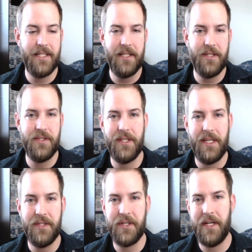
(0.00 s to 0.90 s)
sees that
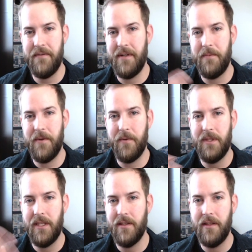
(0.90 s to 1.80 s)
he's kind of up there with
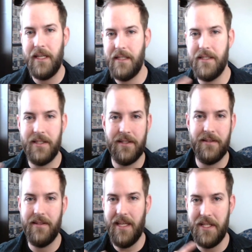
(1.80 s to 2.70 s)
the elites,
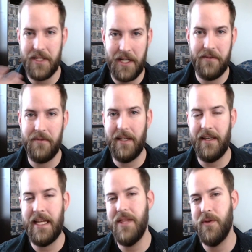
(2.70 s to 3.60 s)
and he's kind of
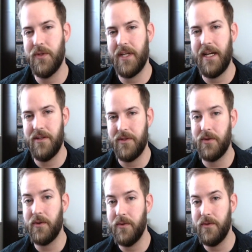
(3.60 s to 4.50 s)
like in those kind of
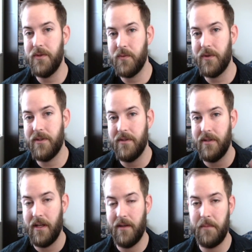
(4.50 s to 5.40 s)
circles where
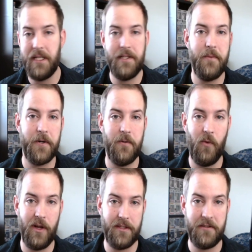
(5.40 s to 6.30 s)
P.T. Barnum
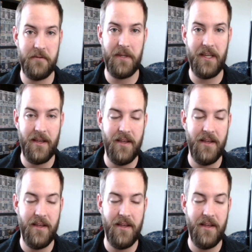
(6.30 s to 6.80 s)
wants to be.